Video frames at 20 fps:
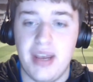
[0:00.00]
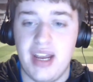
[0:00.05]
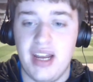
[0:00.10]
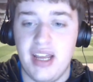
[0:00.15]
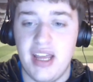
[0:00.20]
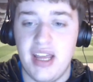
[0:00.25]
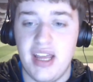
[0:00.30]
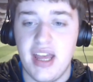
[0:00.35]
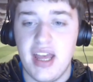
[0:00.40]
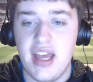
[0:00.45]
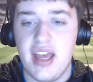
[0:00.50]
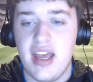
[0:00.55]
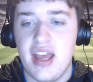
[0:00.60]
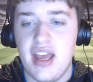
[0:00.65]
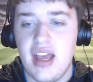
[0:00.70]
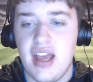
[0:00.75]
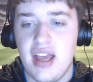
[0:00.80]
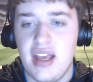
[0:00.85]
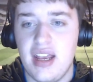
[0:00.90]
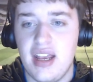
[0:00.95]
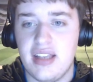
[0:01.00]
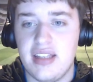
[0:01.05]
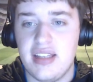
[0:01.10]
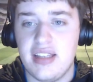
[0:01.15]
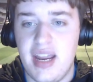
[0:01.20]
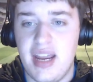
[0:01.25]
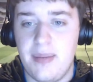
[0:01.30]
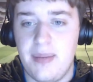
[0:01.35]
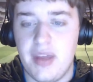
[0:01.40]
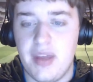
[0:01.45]
Bailey is a
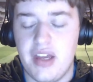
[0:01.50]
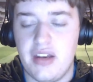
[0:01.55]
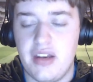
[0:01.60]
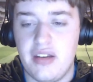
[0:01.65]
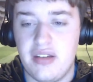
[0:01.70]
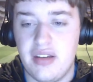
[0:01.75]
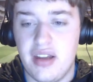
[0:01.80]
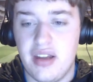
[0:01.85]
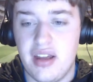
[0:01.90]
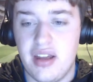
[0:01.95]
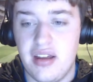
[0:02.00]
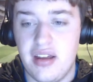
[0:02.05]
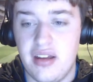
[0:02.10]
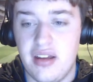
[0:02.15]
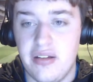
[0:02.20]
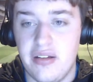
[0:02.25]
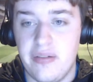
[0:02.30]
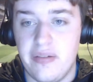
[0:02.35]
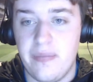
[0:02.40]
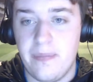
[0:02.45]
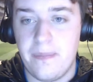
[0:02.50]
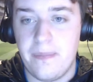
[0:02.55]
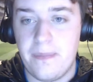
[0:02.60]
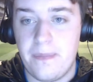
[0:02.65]
name that uh,